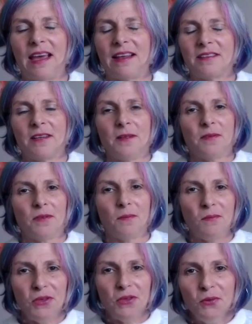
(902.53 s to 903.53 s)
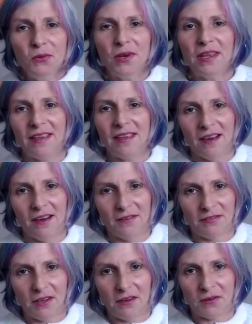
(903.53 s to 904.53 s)
that the beauty
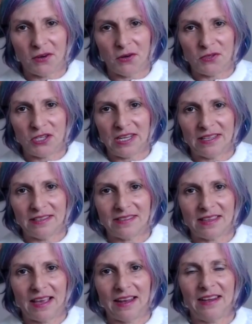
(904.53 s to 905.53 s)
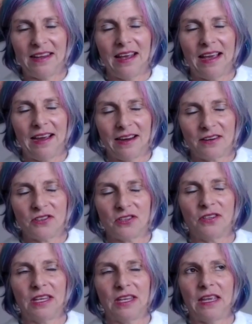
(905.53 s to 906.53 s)
of love coaching is that it
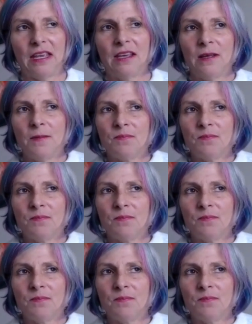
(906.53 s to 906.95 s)
actually